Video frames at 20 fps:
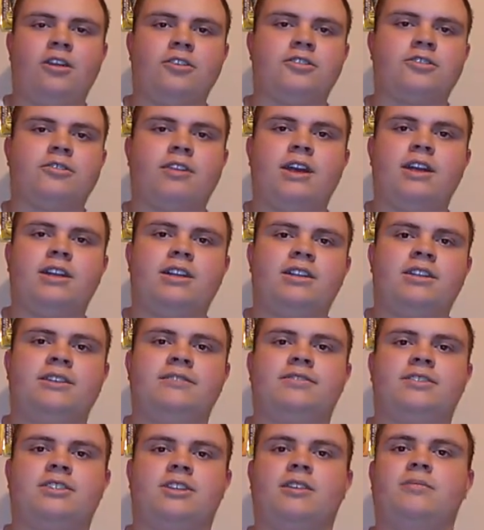try to
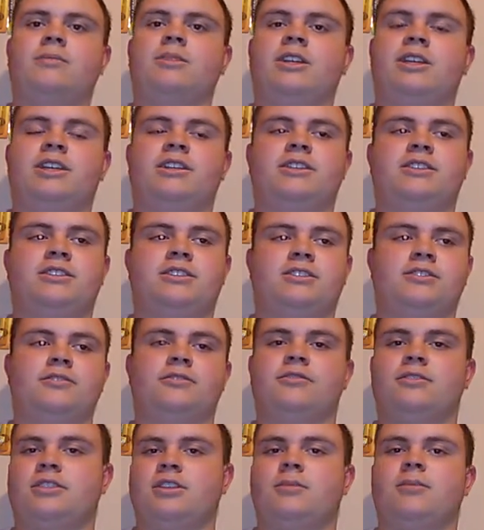leave some links
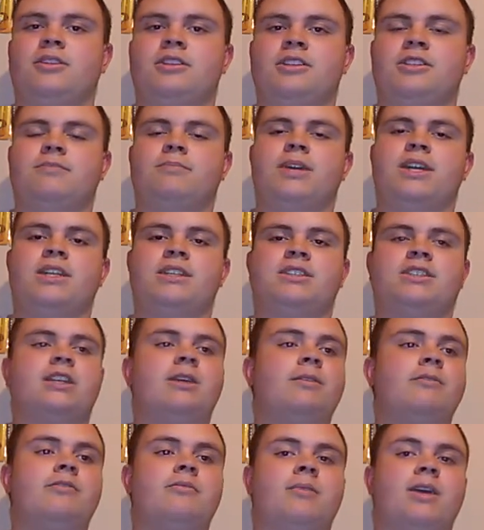to some of these baits.
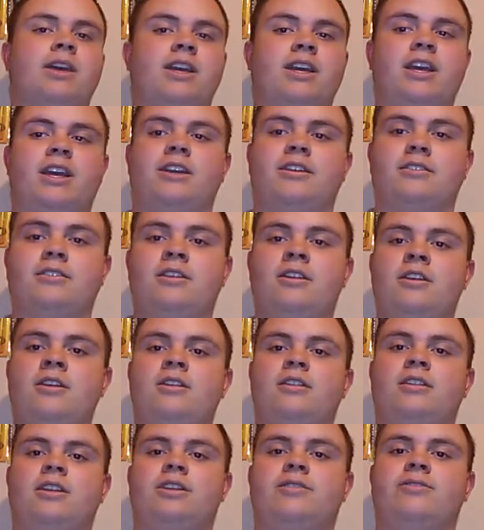Some of them I can't
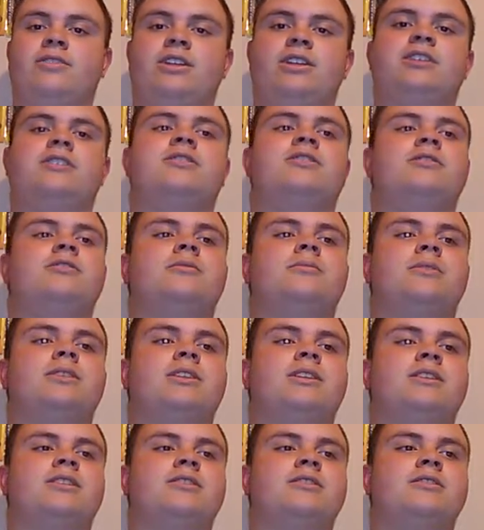leave links to
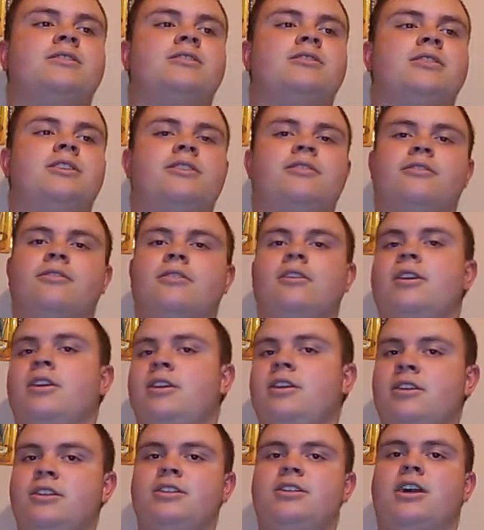because they're either
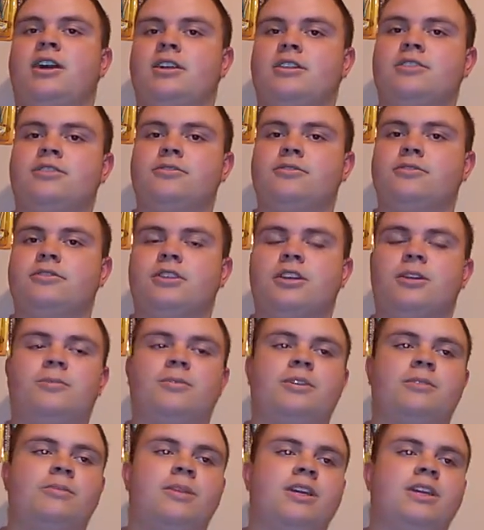Doc's Lure
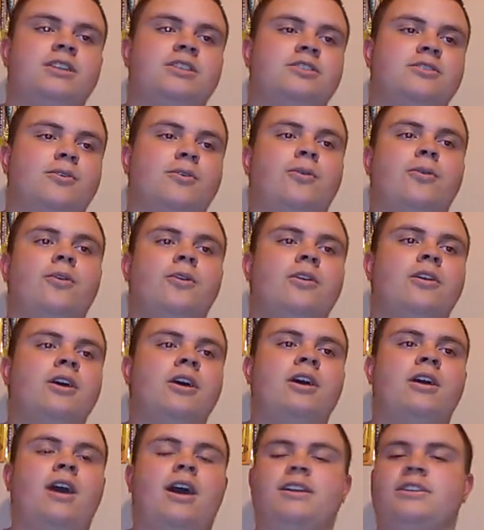Company baits or
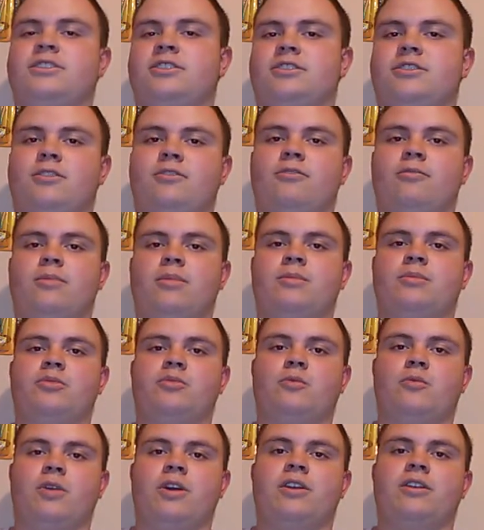I just don't remember
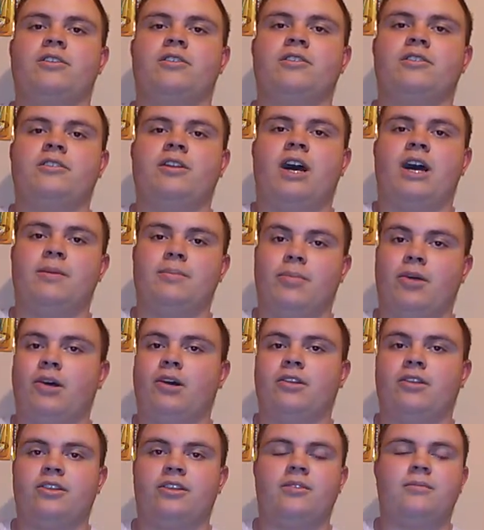where I
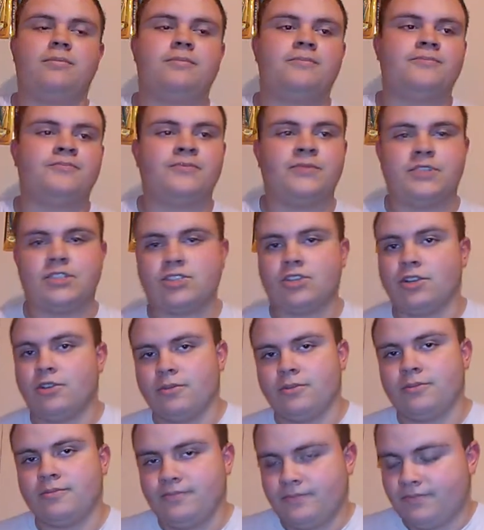bought them.
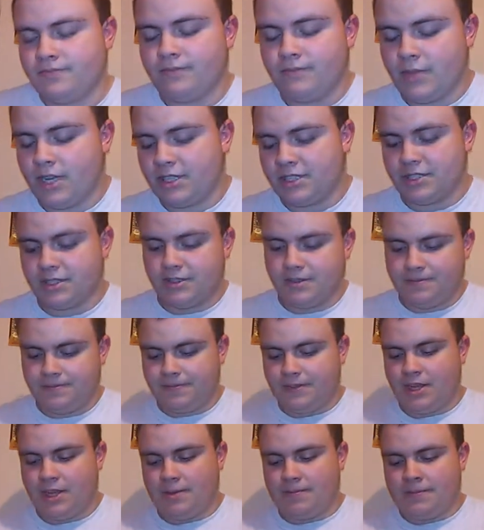So basically,
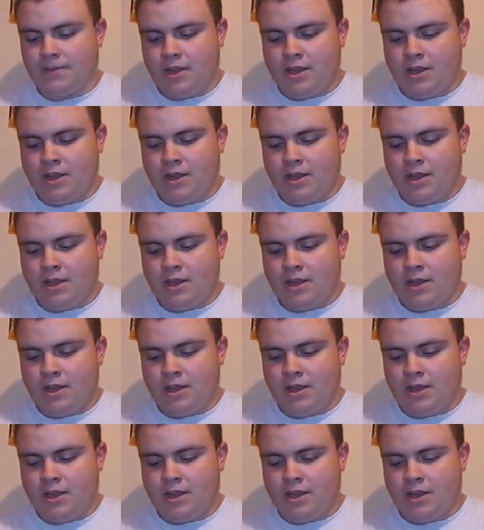yeah.